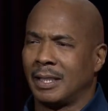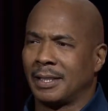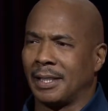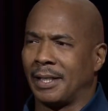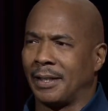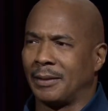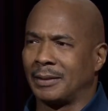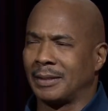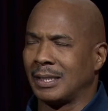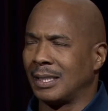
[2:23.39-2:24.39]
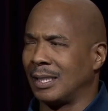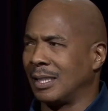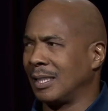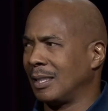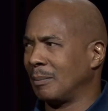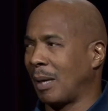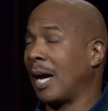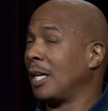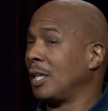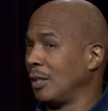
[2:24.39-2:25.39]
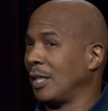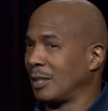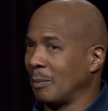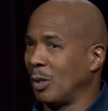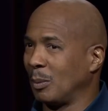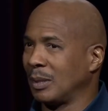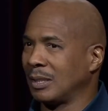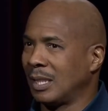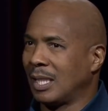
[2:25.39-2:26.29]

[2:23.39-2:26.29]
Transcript: you know, uh, by ear at the moment.